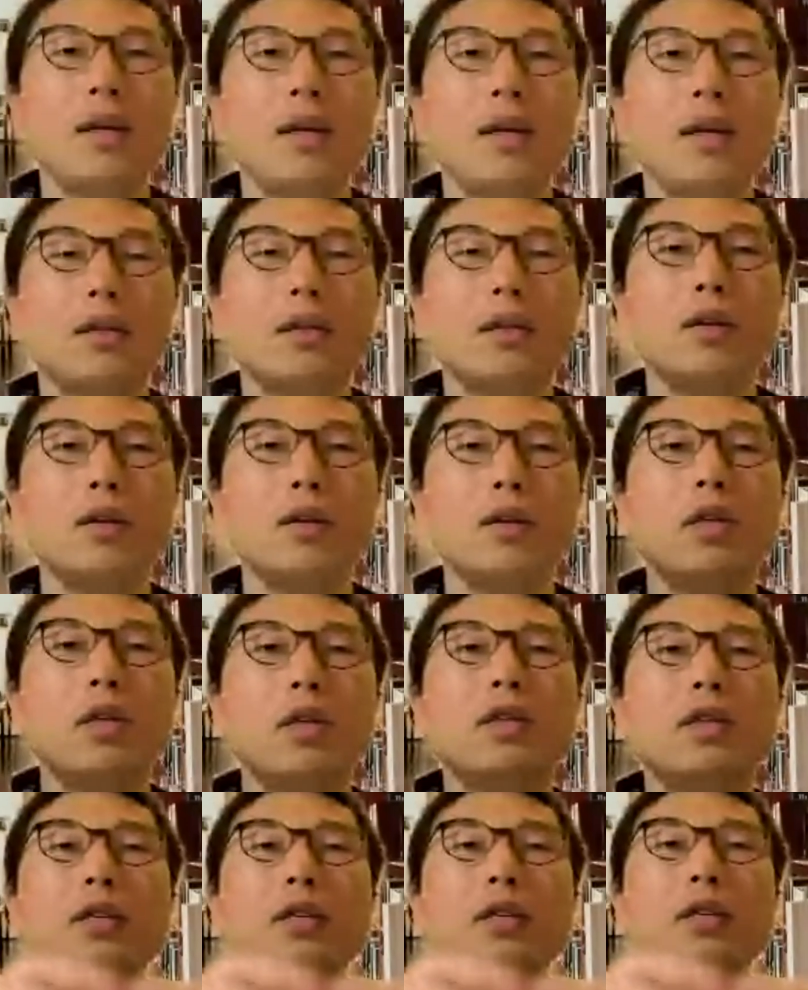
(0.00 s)
So
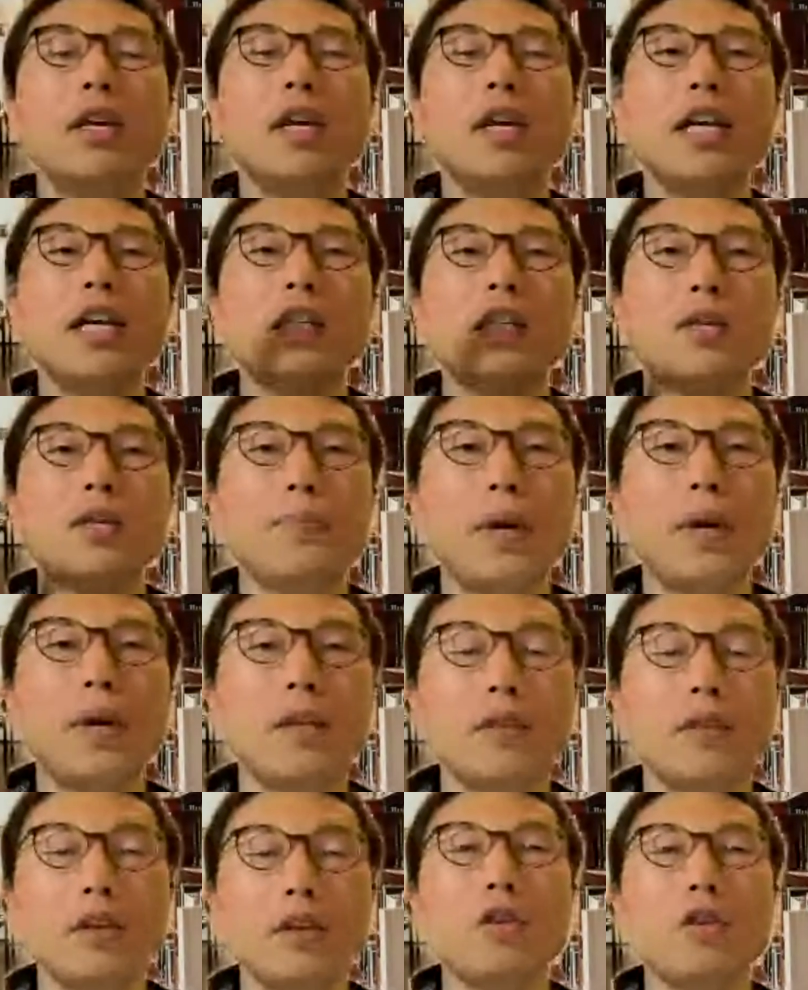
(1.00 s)
it's gonna expand
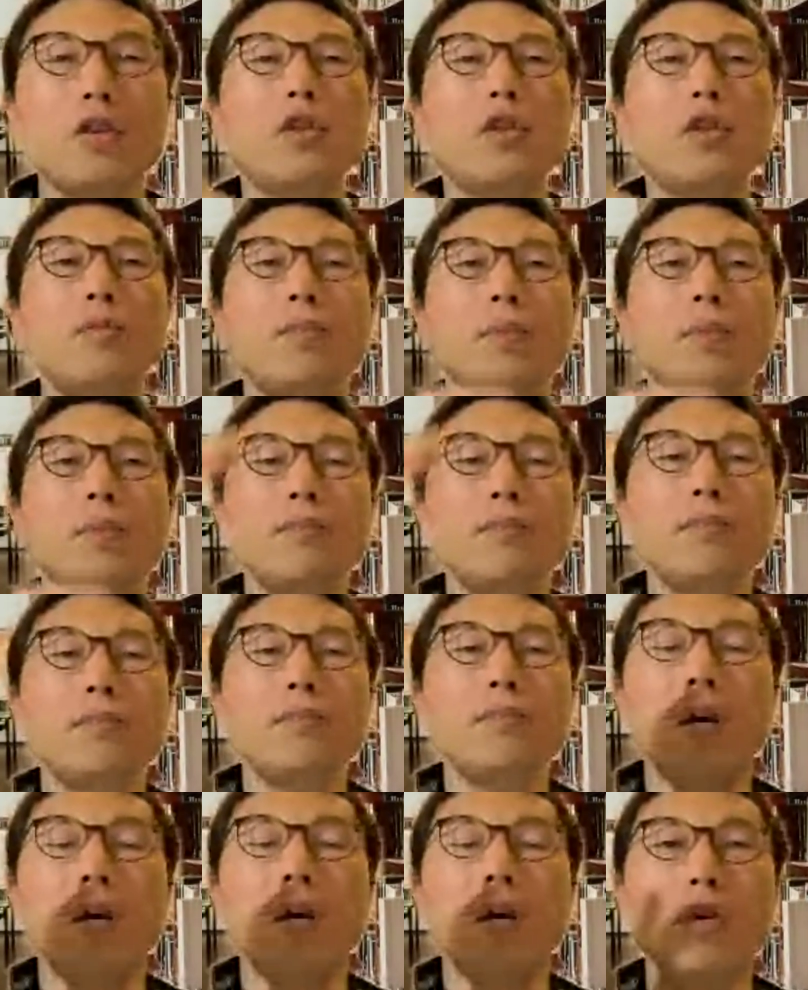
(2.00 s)
the human
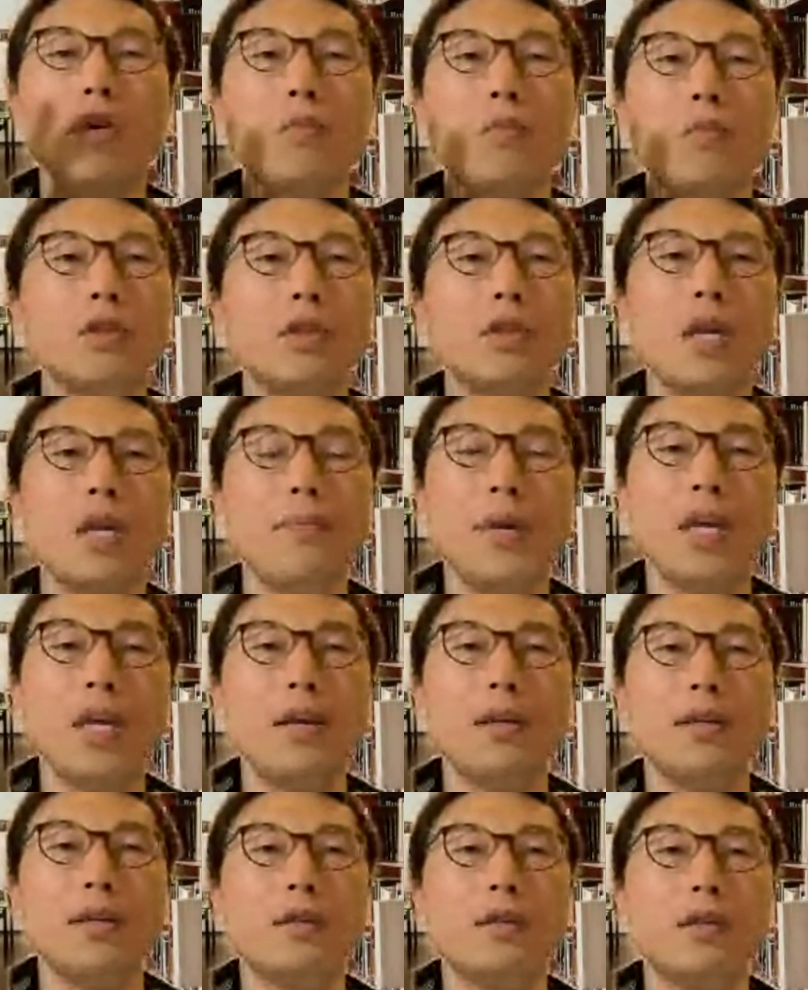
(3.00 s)
Homo
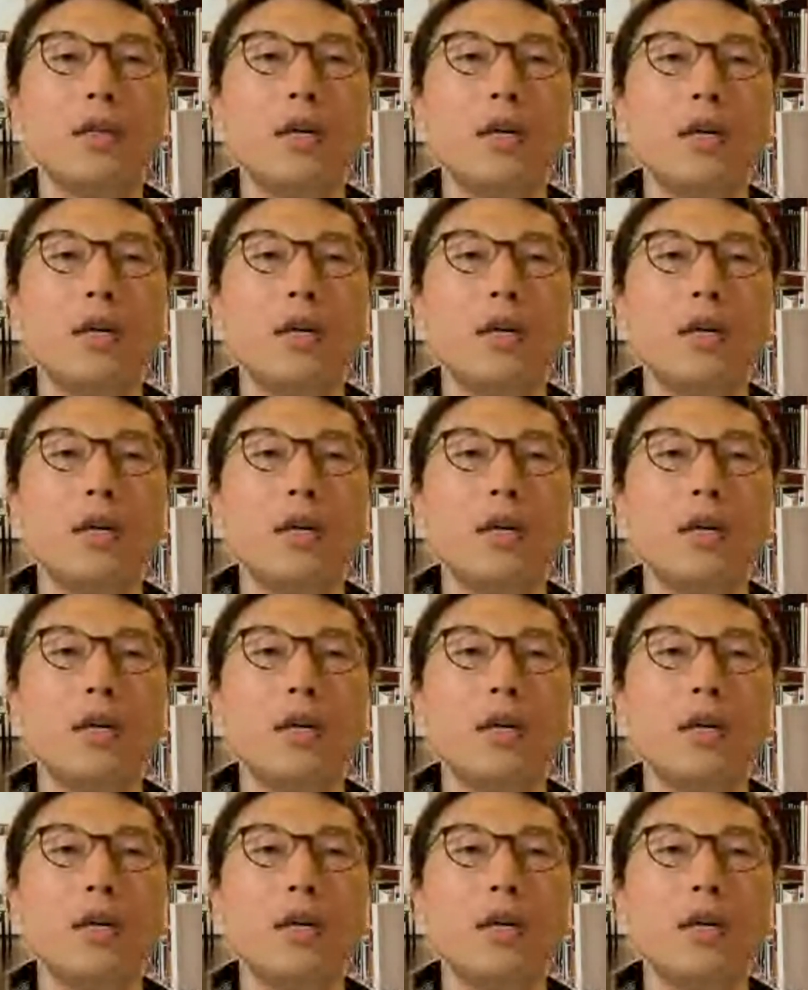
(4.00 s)
sapiens